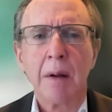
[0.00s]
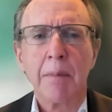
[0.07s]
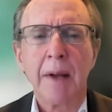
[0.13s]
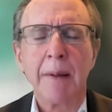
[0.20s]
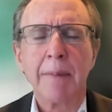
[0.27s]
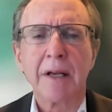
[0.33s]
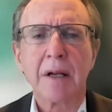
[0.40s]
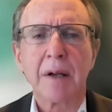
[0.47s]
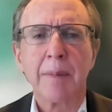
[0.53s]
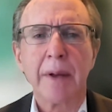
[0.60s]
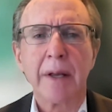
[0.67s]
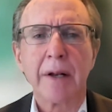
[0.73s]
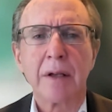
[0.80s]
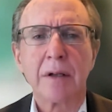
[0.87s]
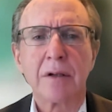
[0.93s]
may be
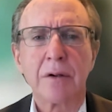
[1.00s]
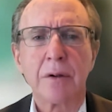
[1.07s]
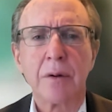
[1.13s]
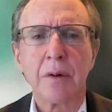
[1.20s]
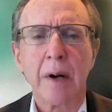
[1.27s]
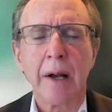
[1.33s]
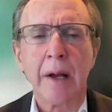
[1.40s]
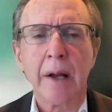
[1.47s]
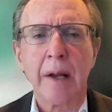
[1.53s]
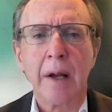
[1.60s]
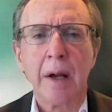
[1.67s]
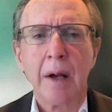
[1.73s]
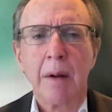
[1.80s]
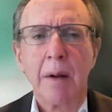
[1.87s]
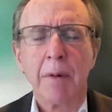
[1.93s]
committed to
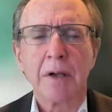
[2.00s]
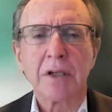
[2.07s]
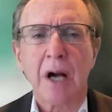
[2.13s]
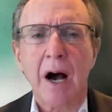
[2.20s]
a much